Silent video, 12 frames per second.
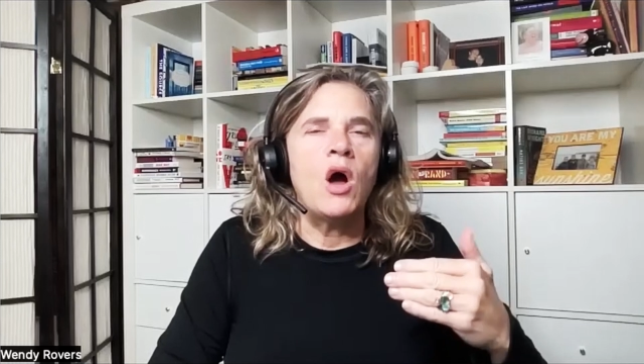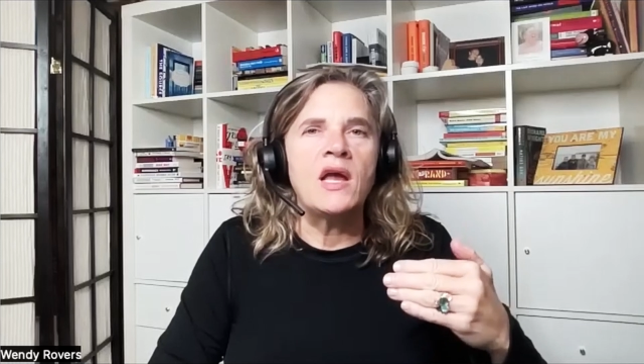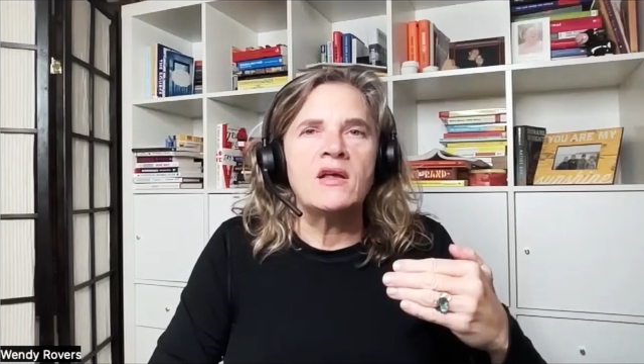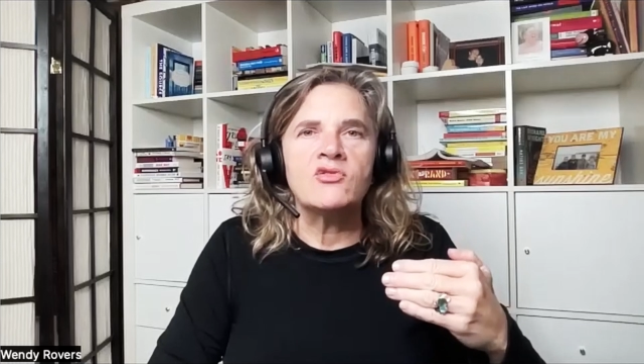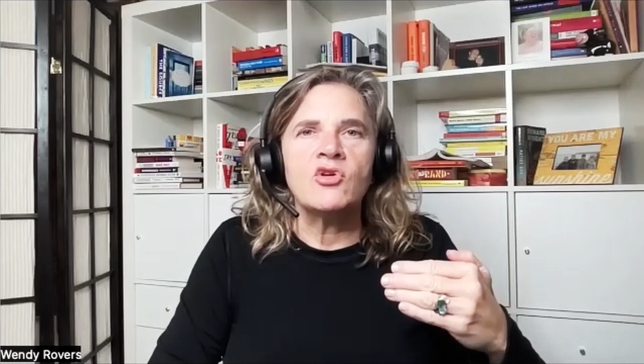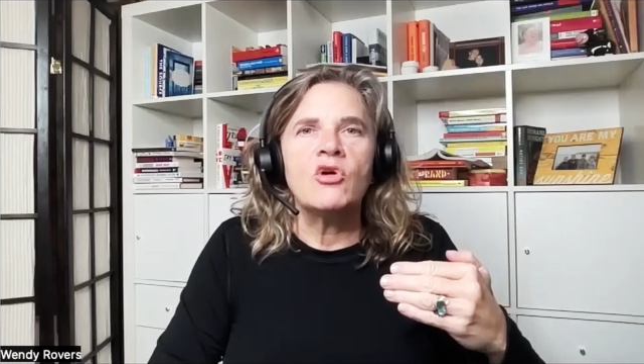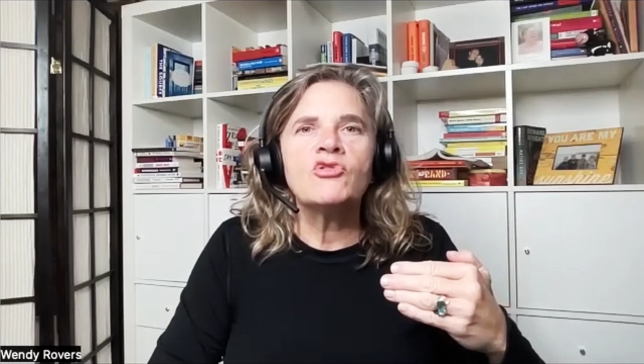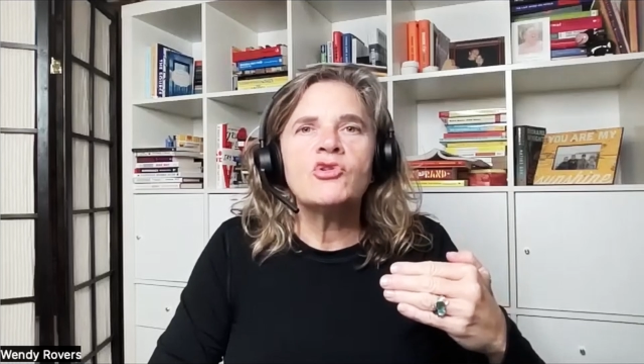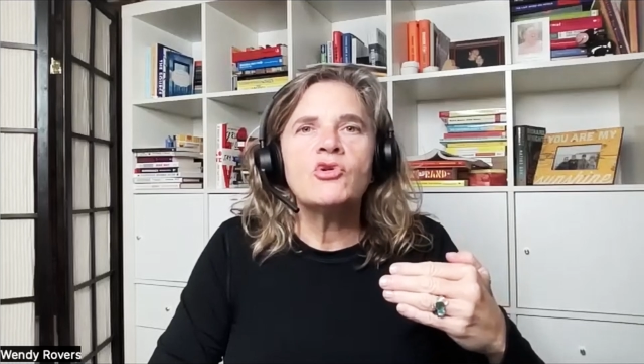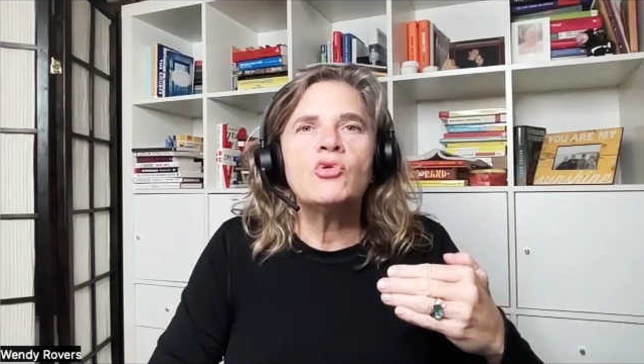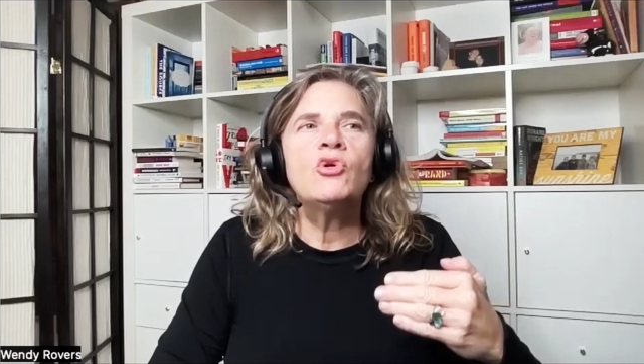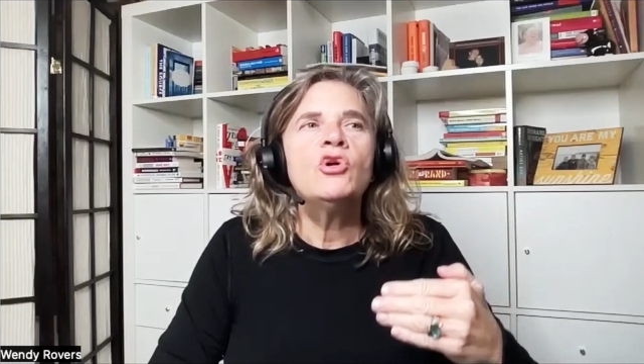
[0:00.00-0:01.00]
why is
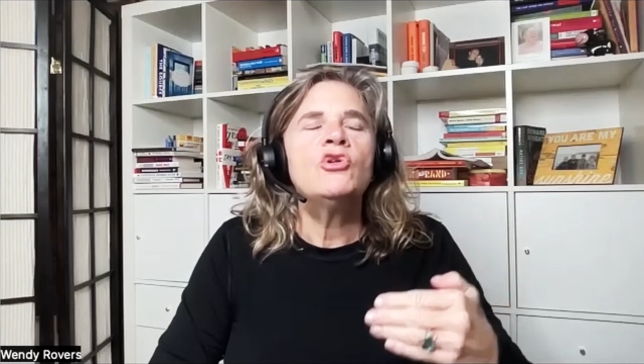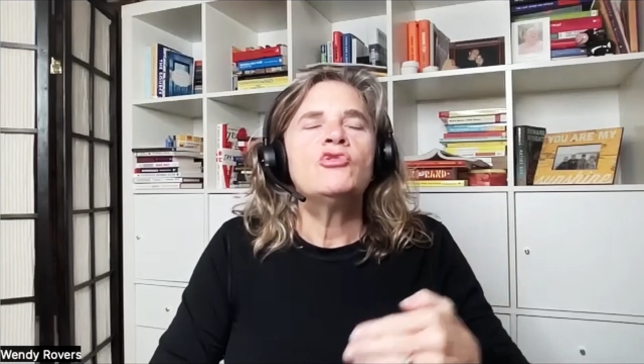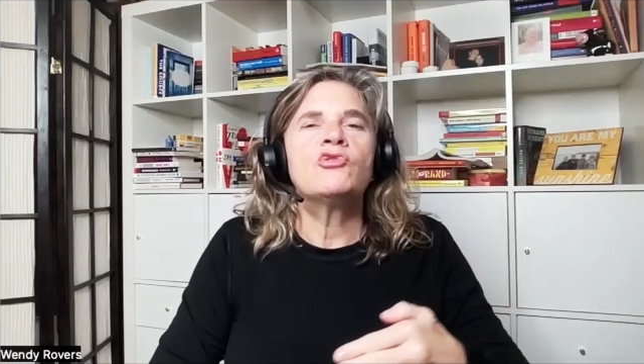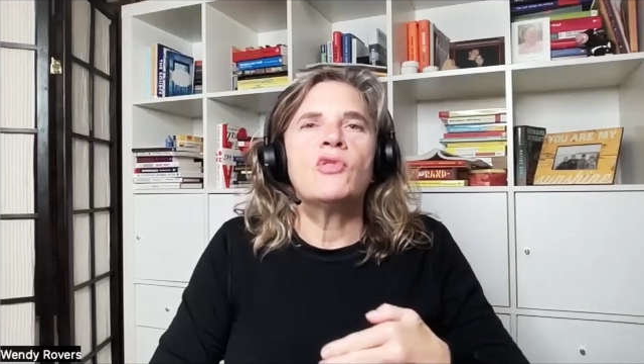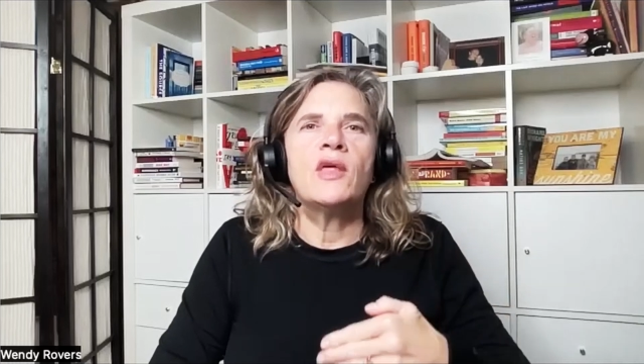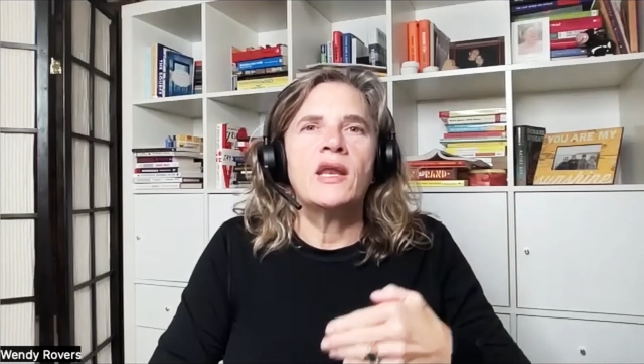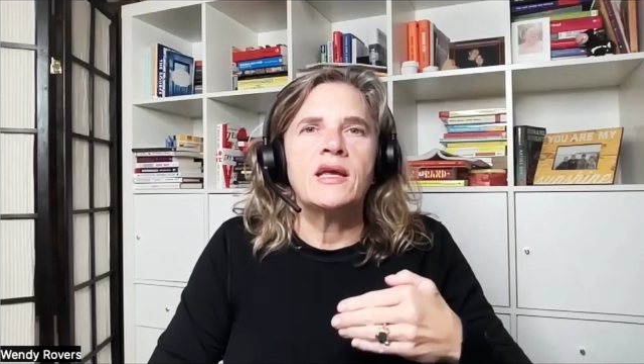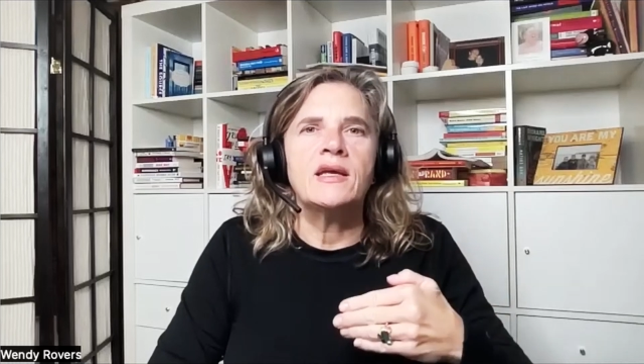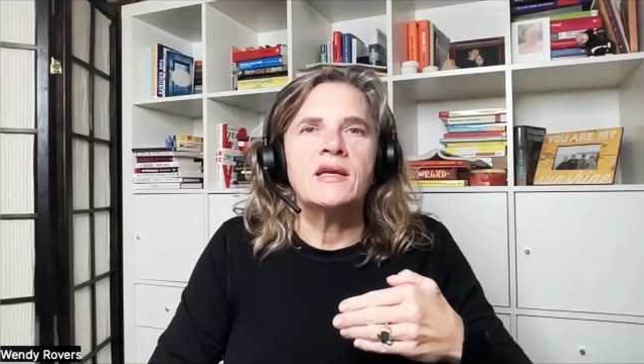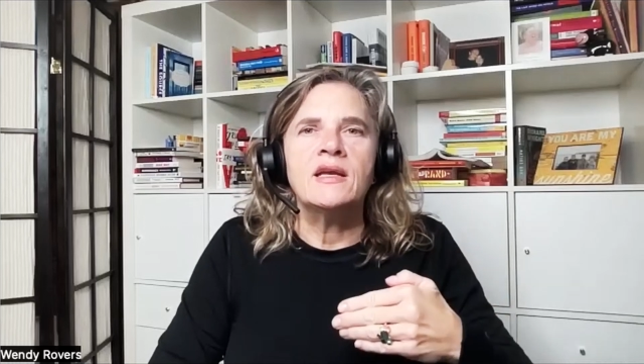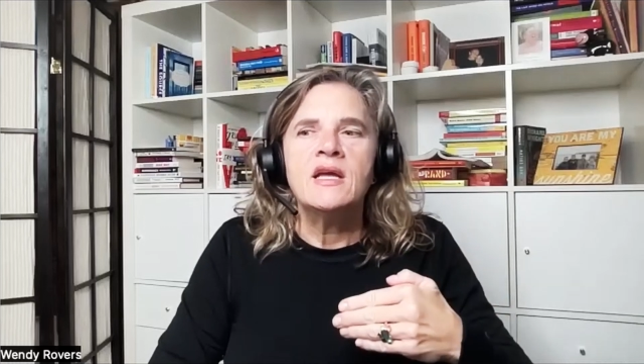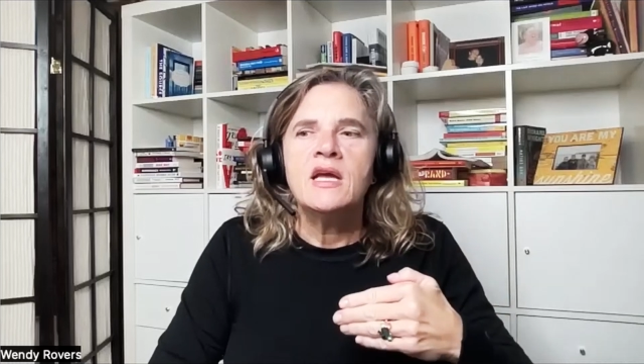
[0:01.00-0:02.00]
also so that I
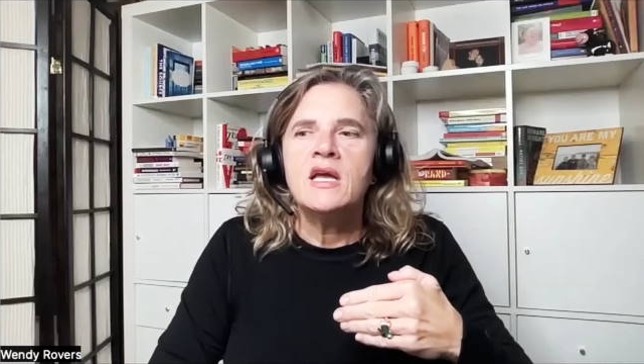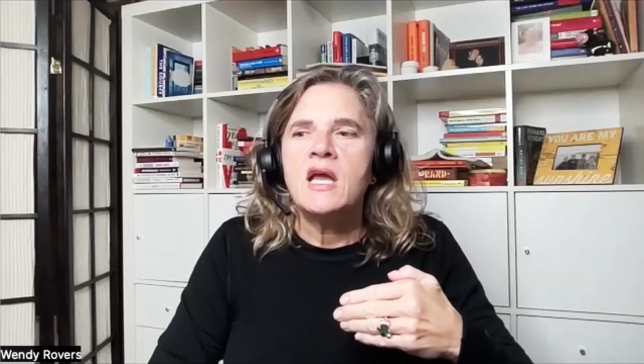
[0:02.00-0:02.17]
can